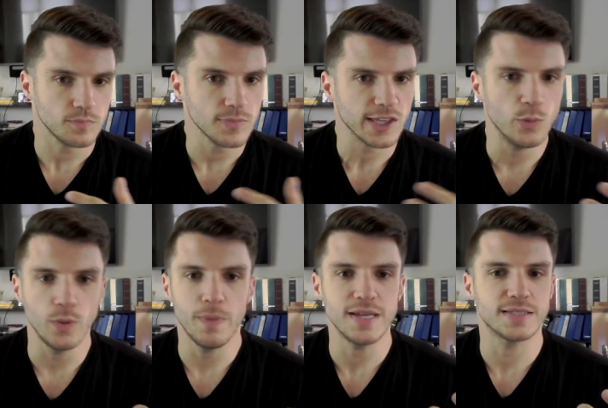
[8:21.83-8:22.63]
it would
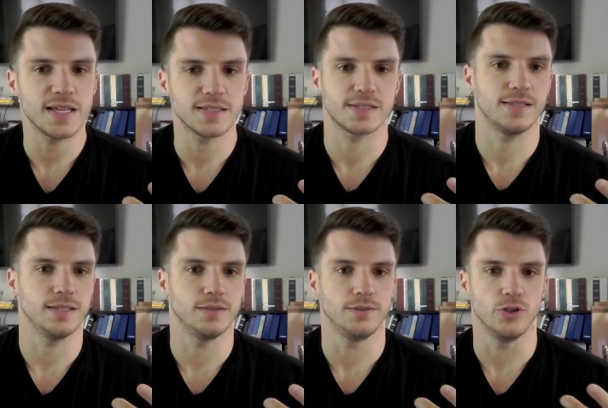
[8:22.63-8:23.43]
make sense that,
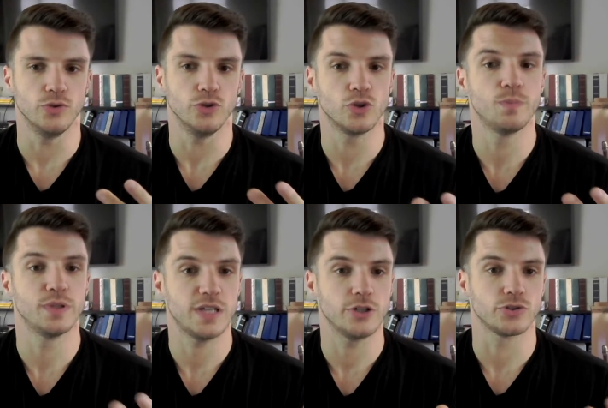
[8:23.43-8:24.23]
you know, you could
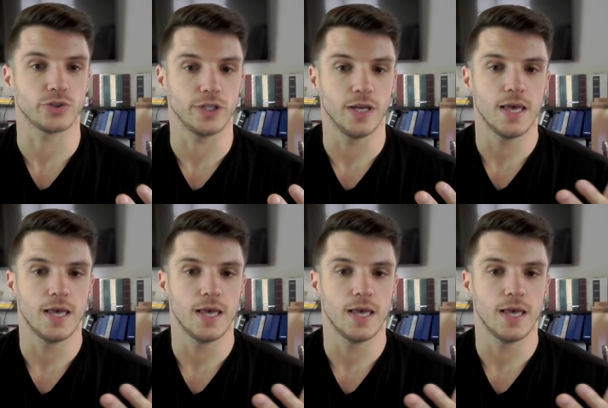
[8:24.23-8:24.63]
potentially